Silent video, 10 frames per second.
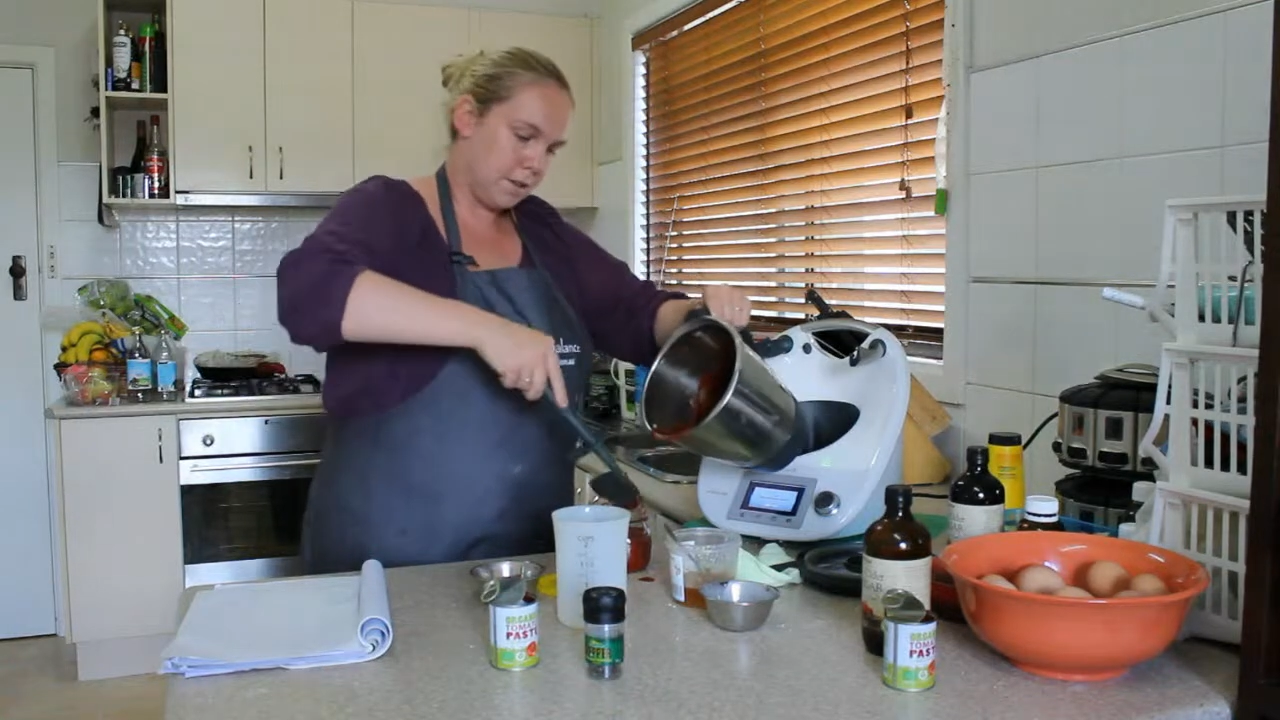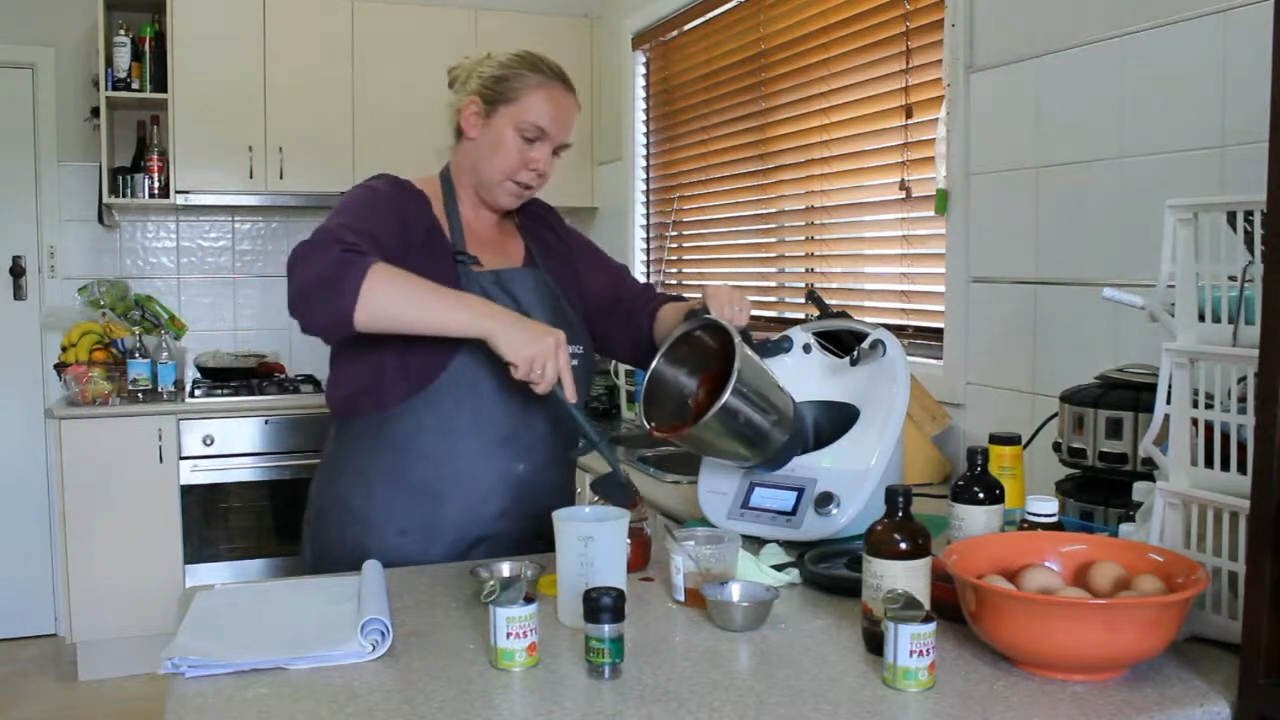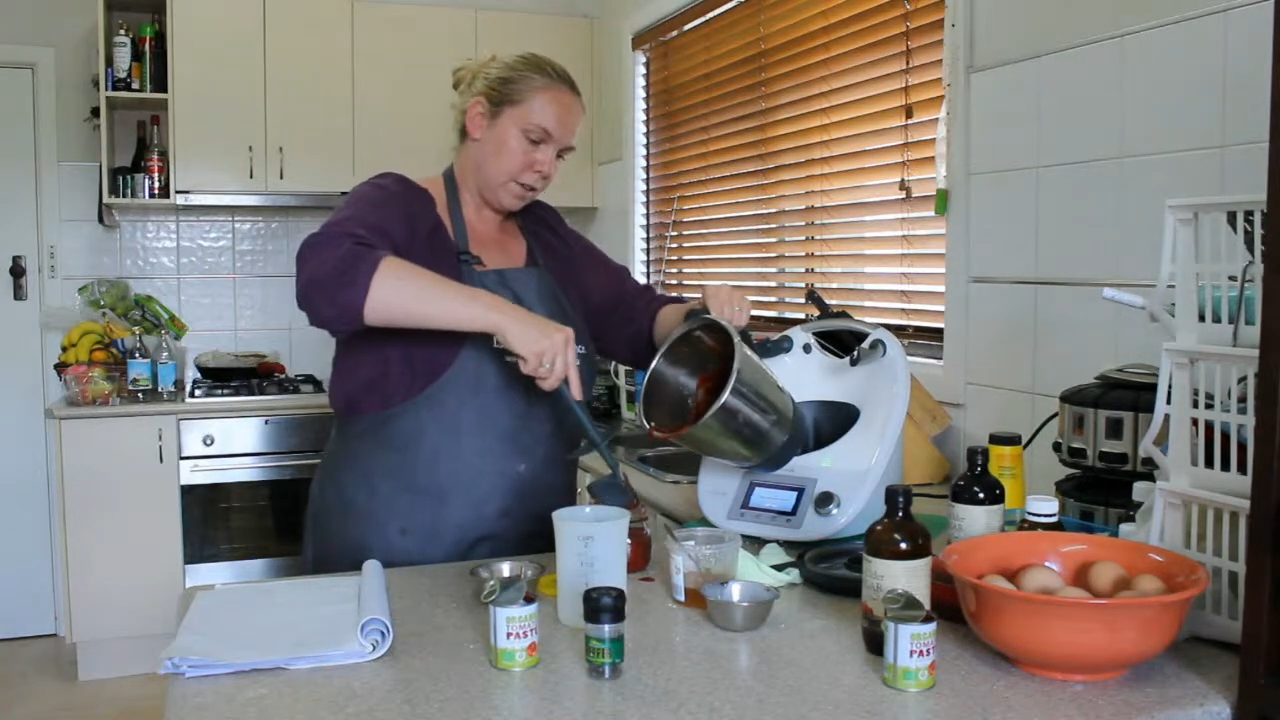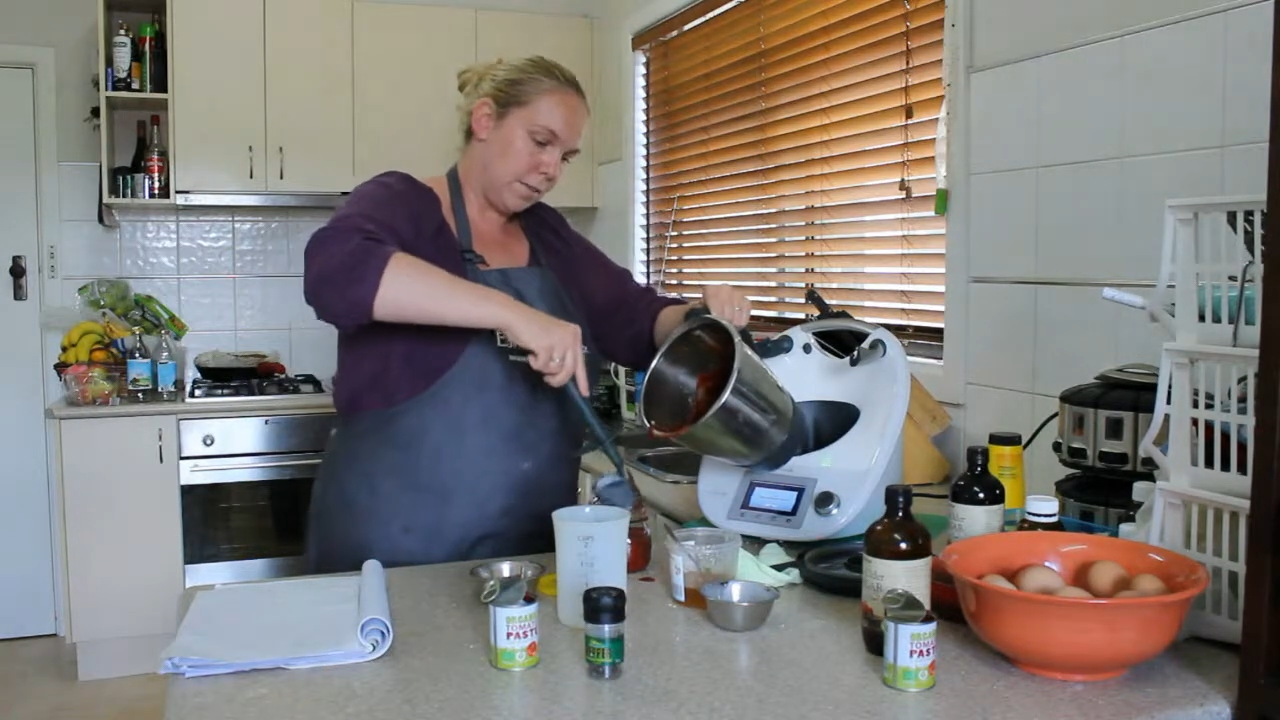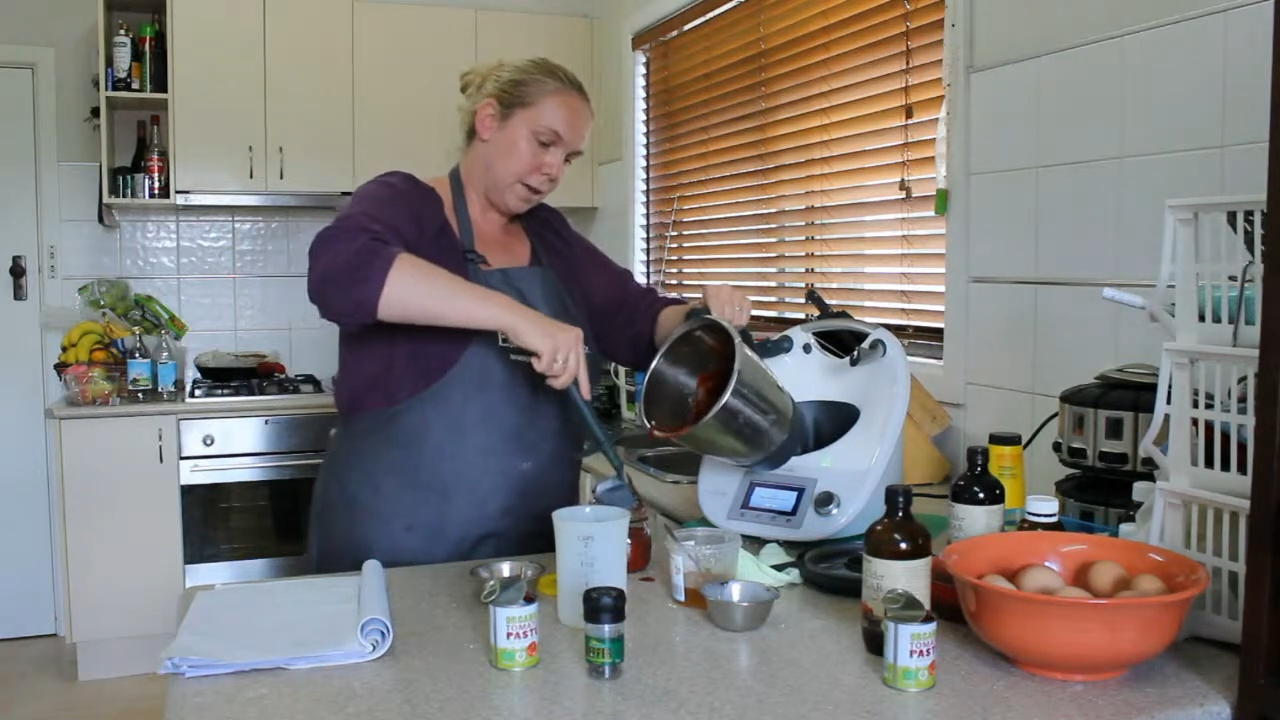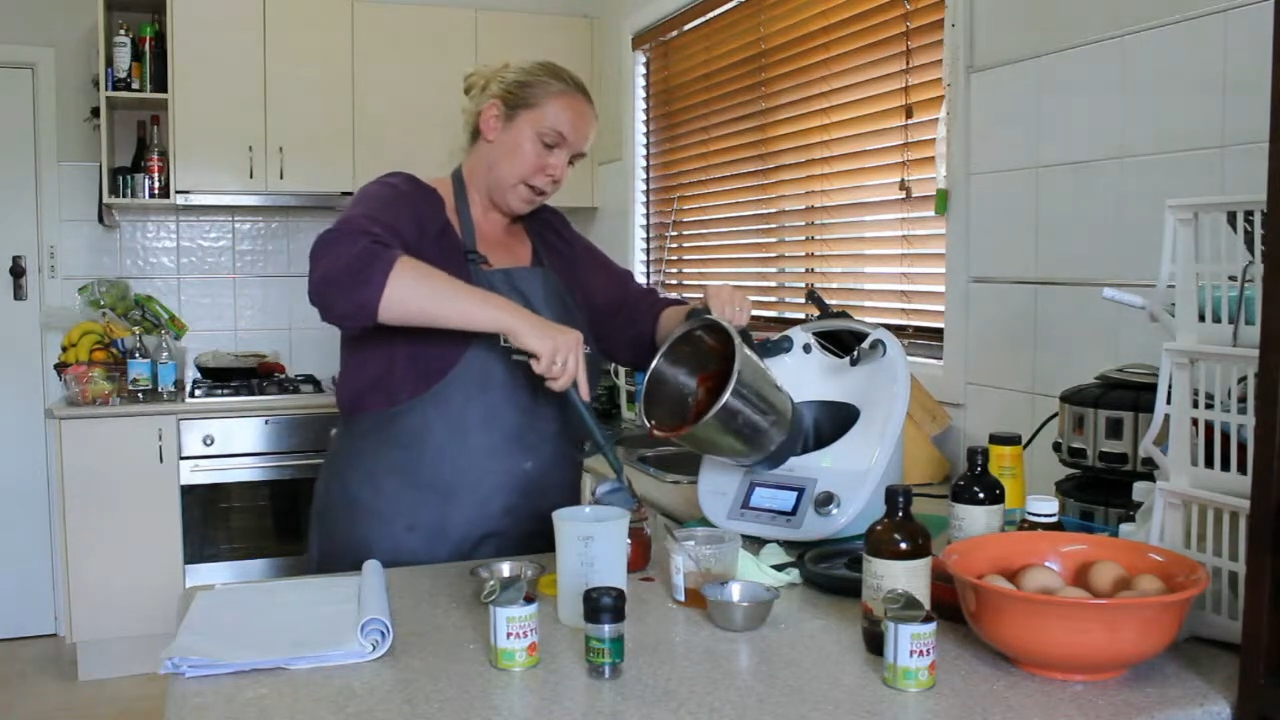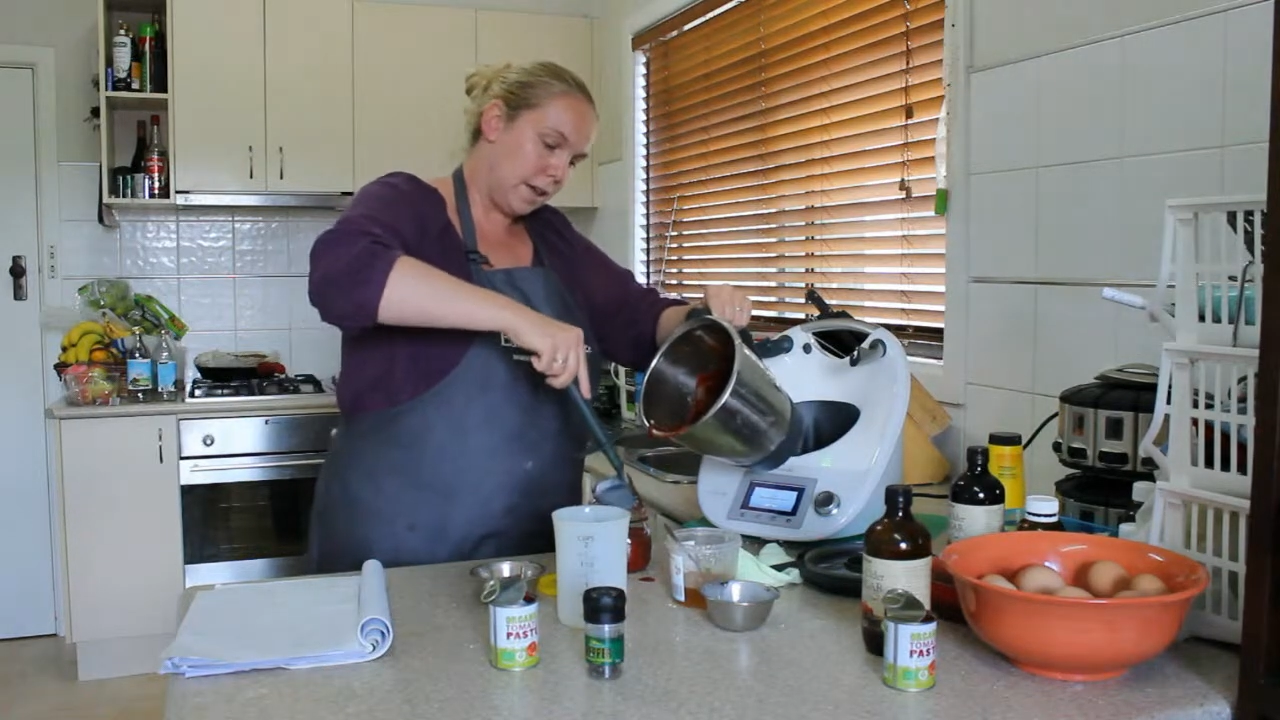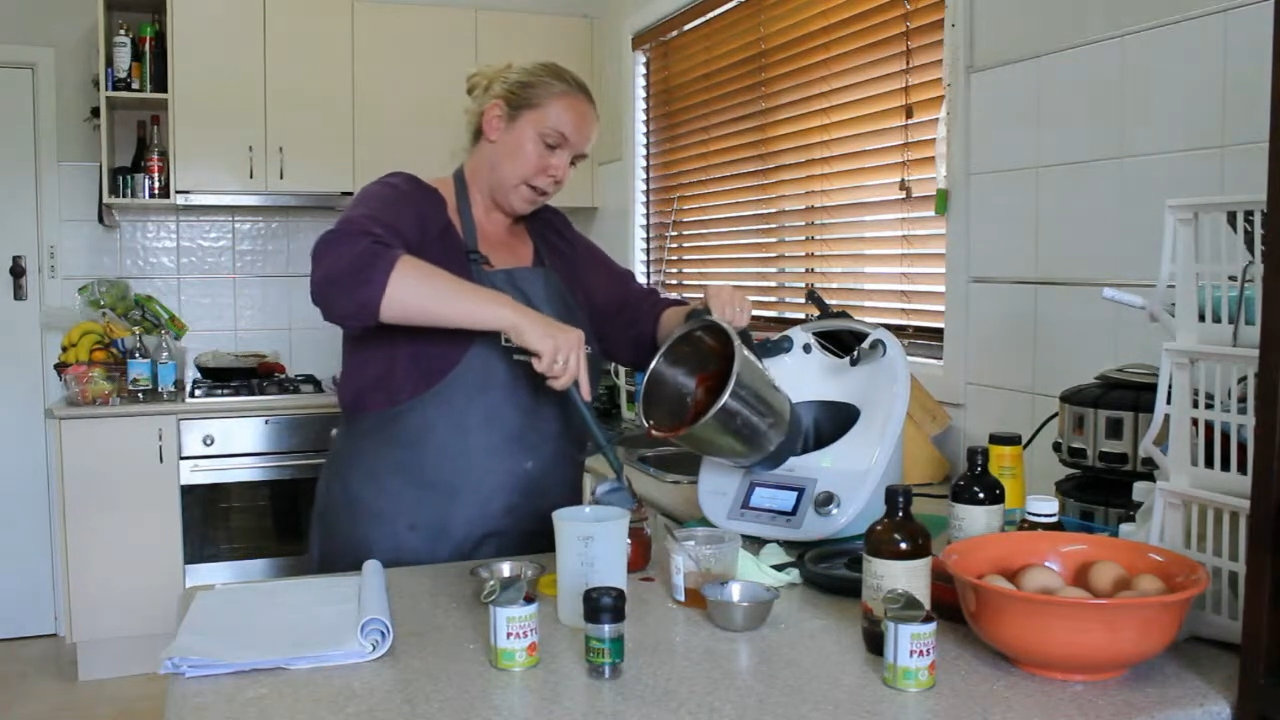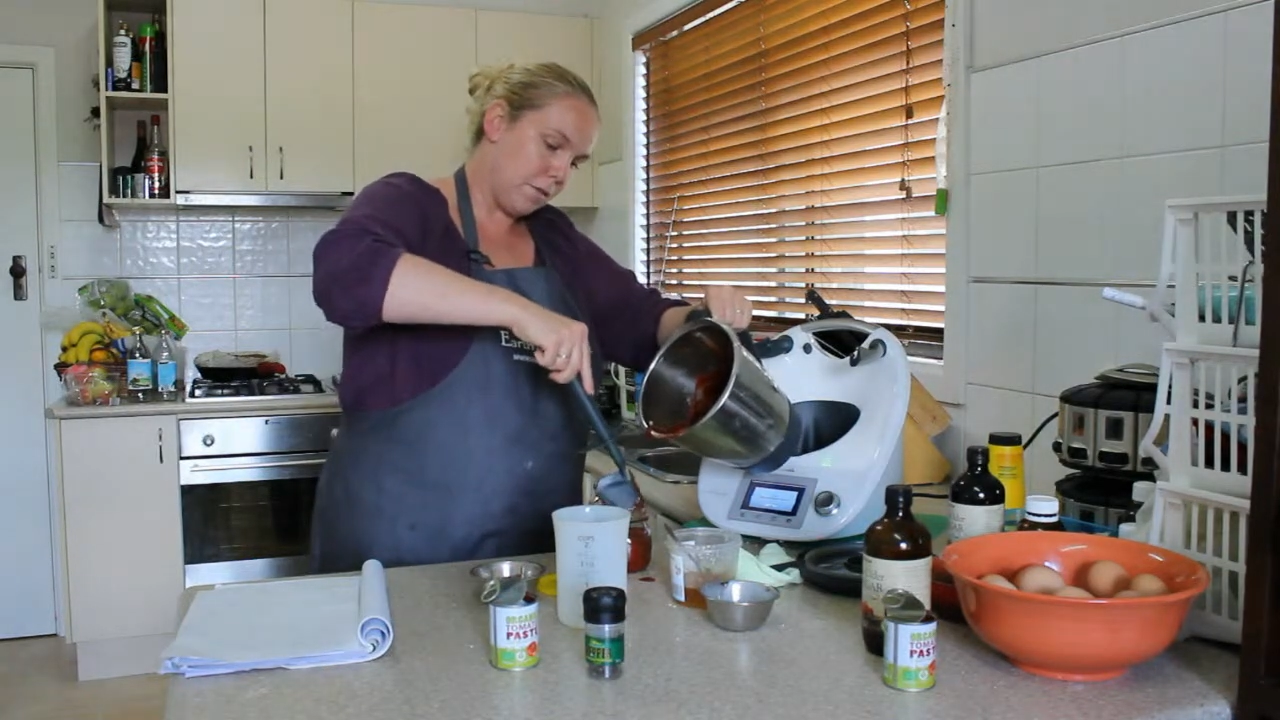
So making